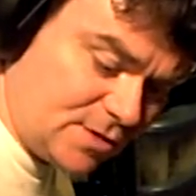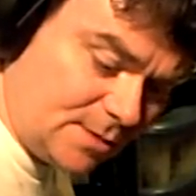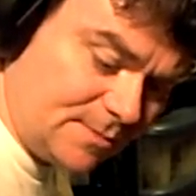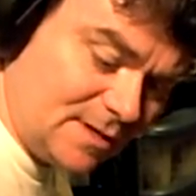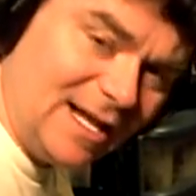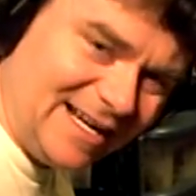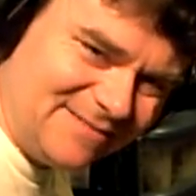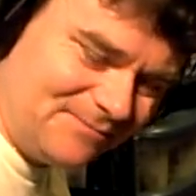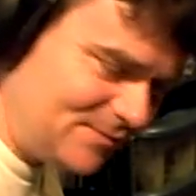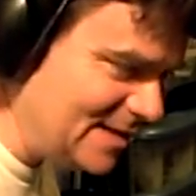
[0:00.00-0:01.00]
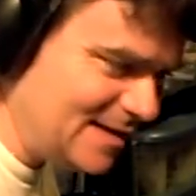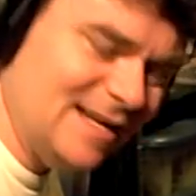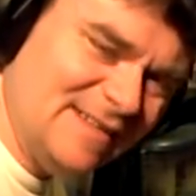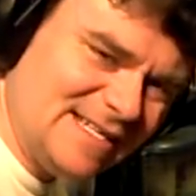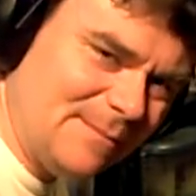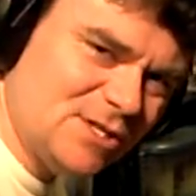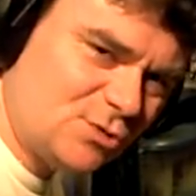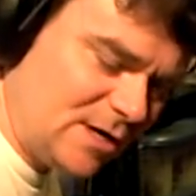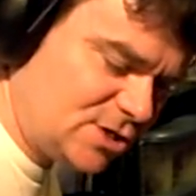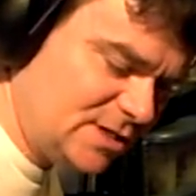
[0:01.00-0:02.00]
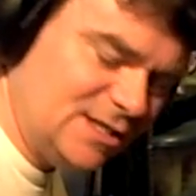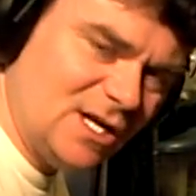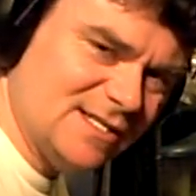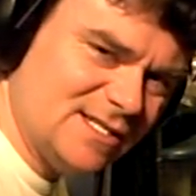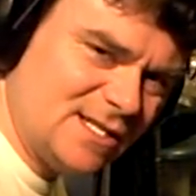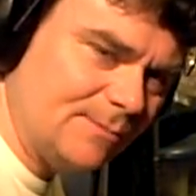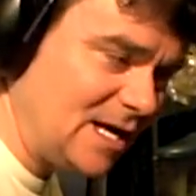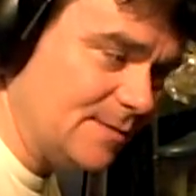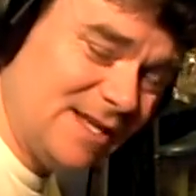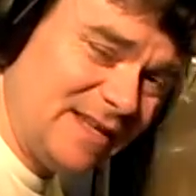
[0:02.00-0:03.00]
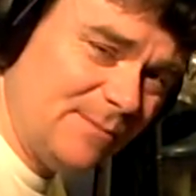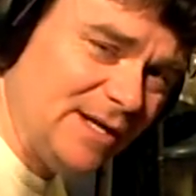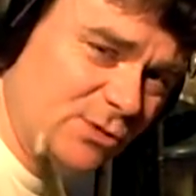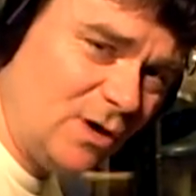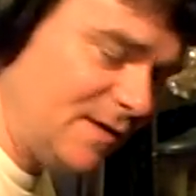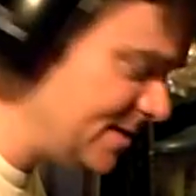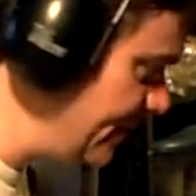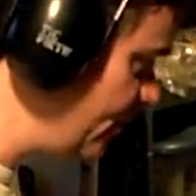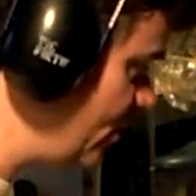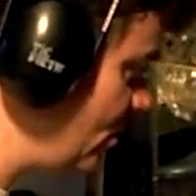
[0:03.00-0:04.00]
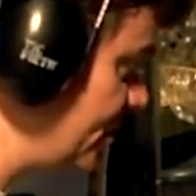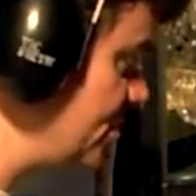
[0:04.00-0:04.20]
Some like in the demonstration, he does it sometimes. I think he might do it all the time in the recording.